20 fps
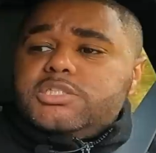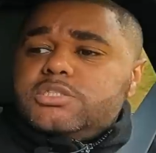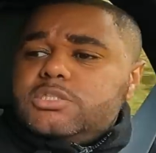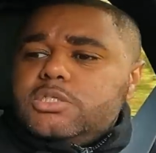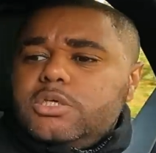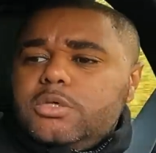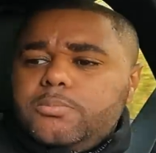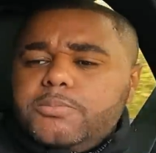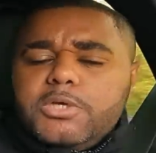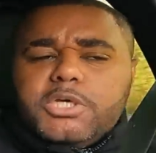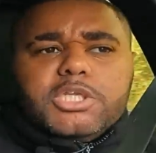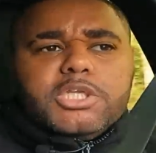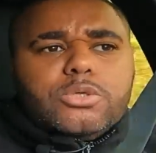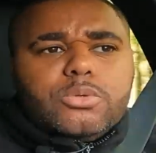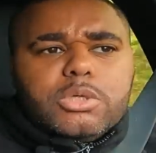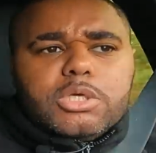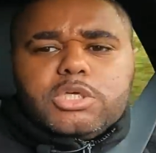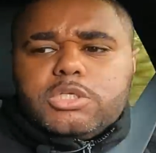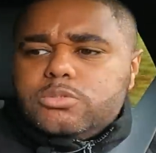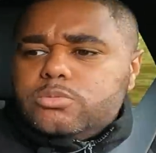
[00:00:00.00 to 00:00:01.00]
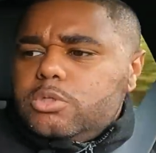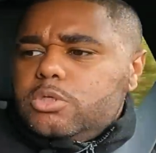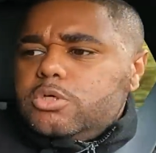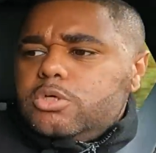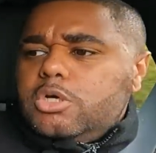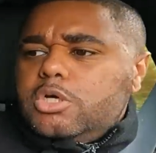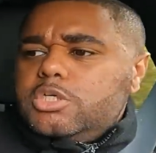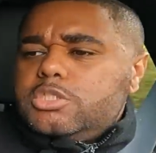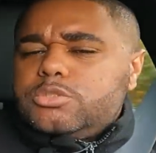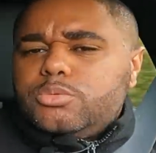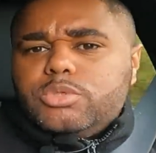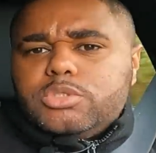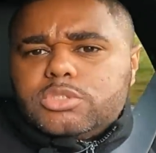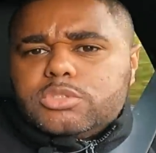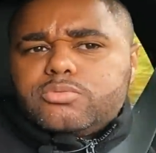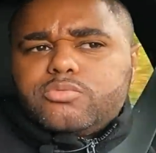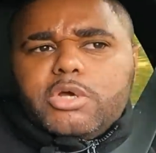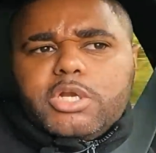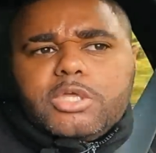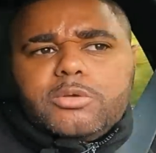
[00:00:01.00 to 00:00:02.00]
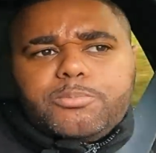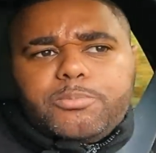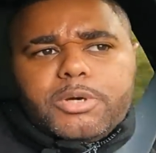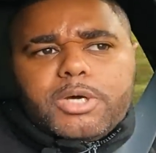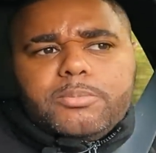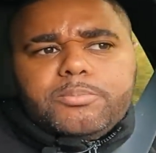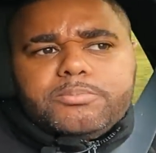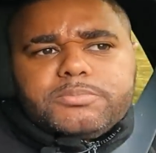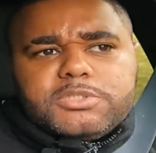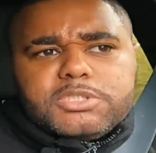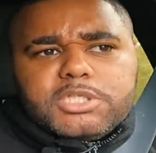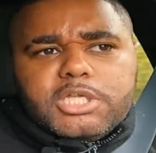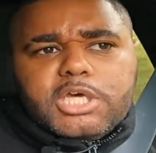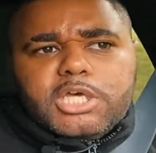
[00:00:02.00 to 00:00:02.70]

and it's bloody quick as well, guys. So we're just running pump